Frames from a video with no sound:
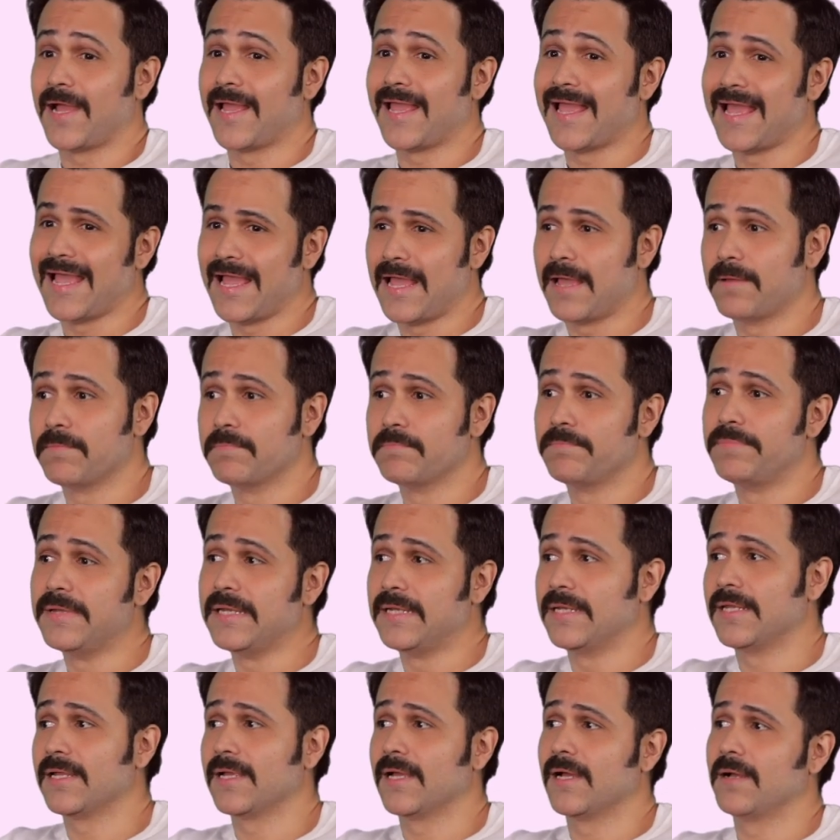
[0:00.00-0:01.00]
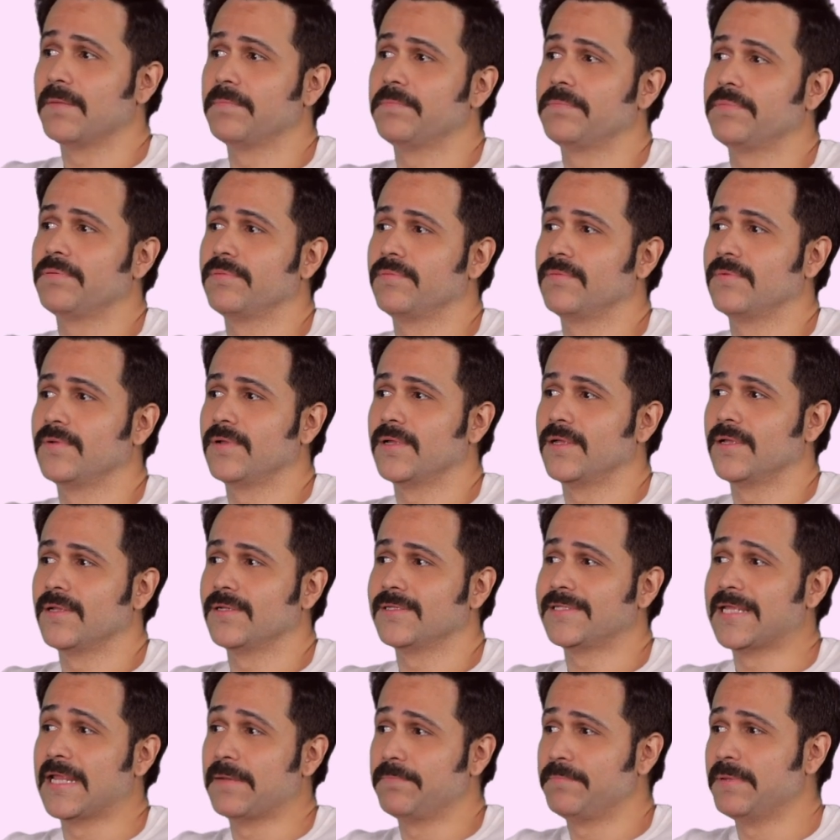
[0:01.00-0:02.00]
I am beating up
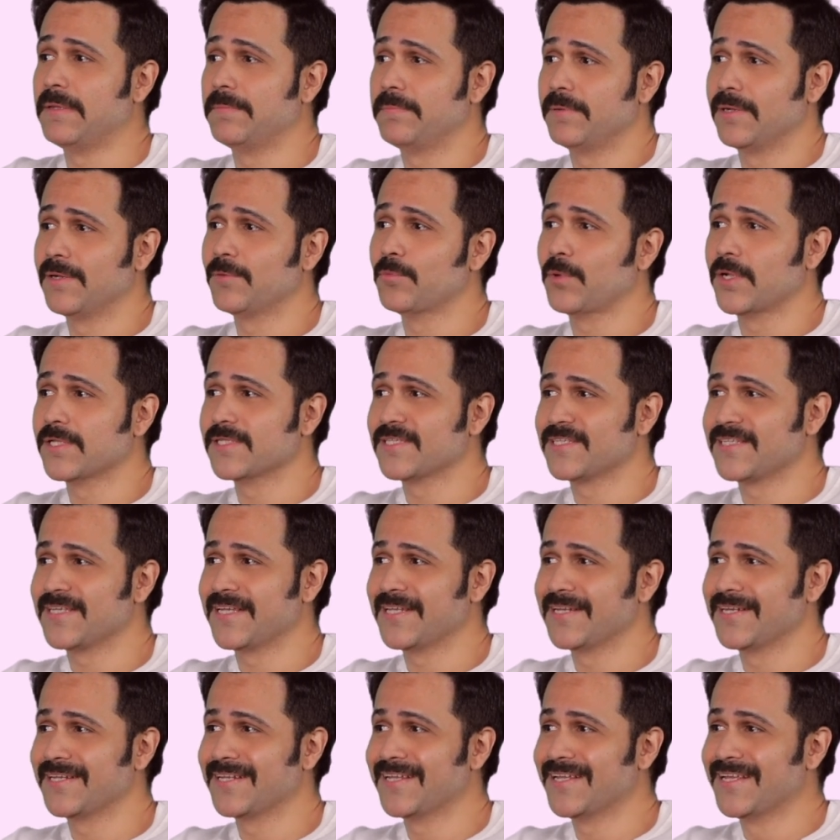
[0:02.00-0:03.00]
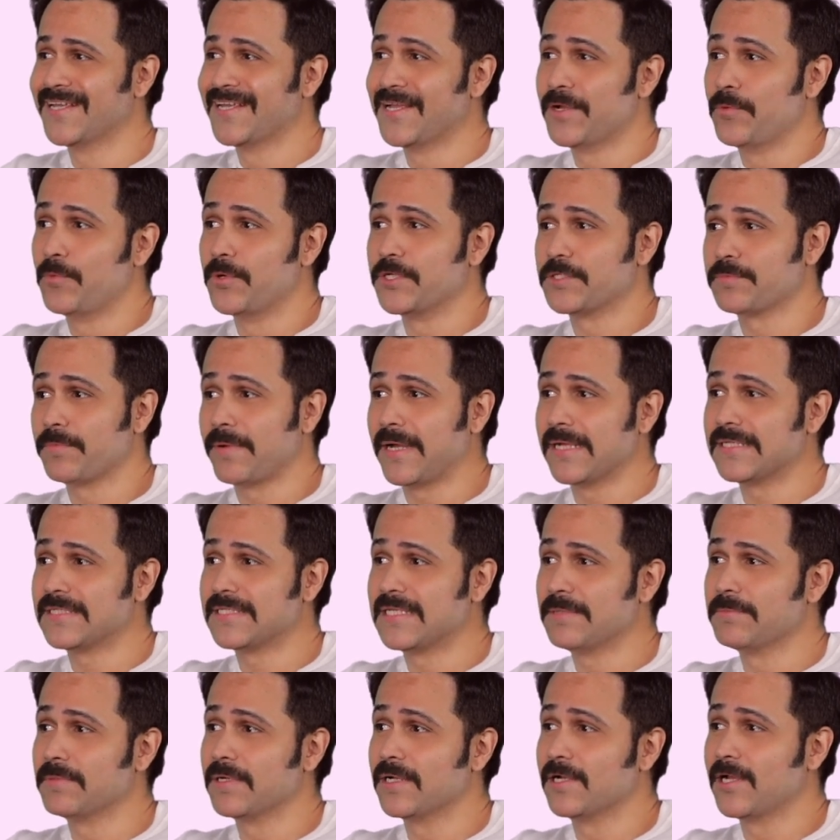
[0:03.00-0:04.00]
10 people in one scene, which might
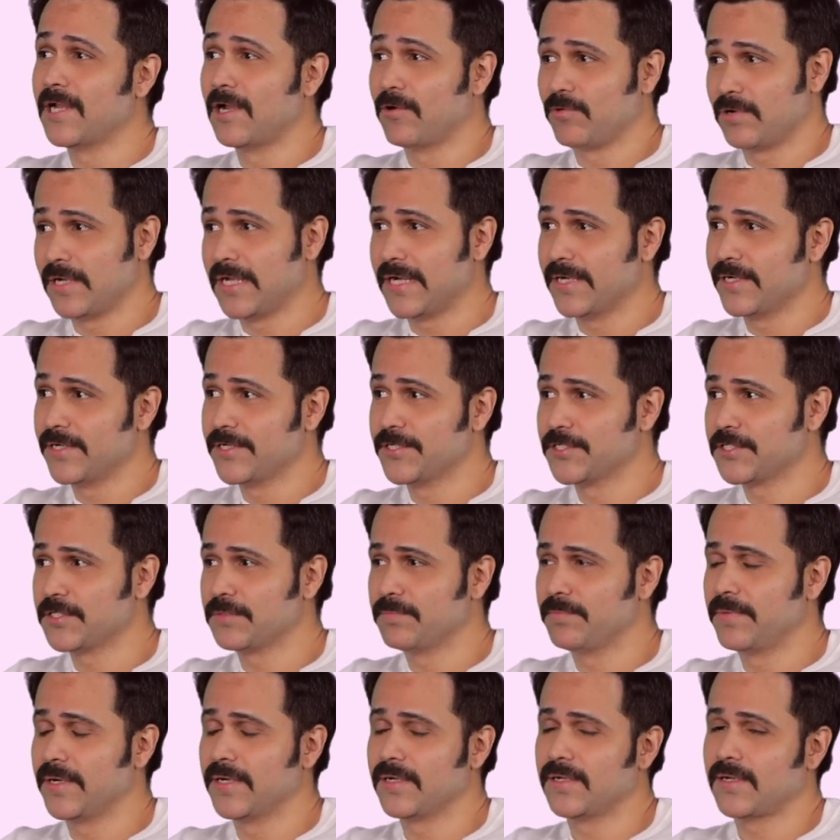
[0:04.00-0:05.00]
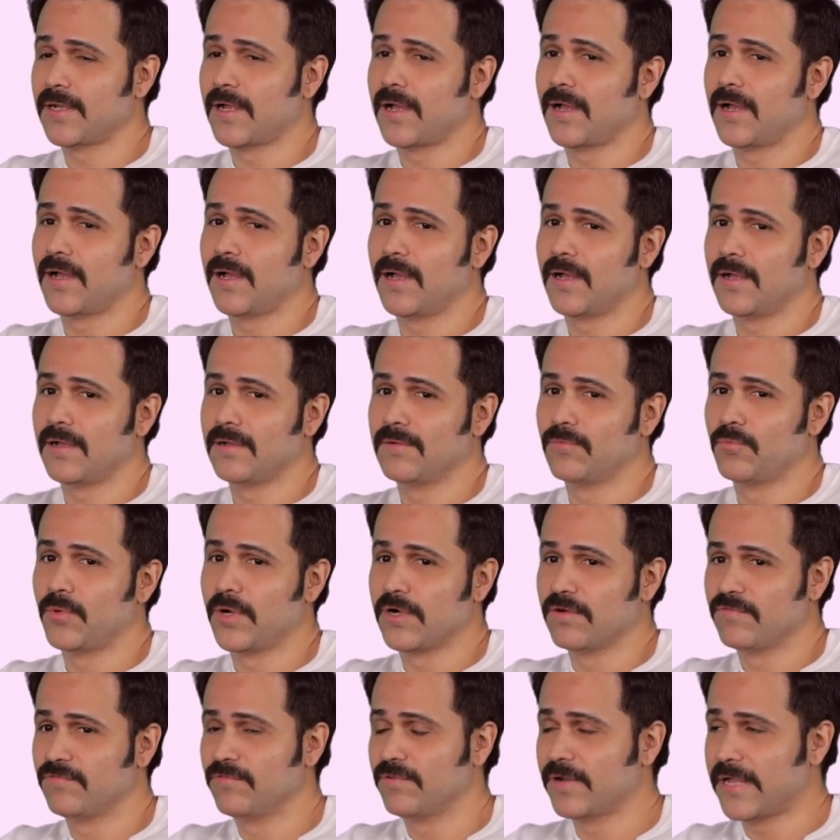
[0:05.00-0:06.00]
seem a little outlandish, but our
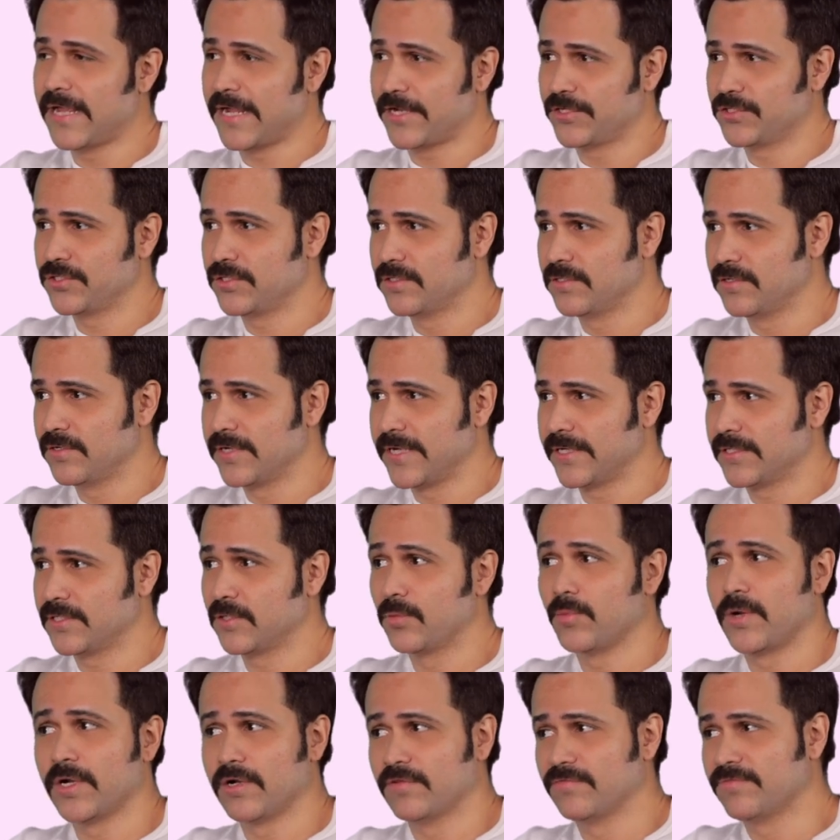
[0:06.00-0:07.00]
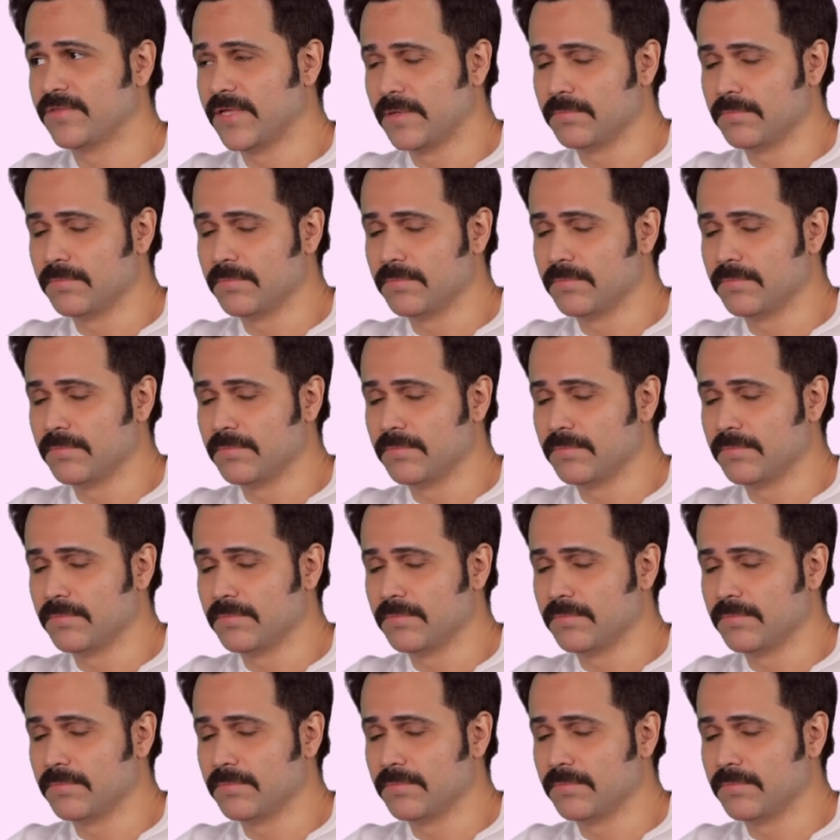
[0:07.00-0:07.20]
wonderful action director, one of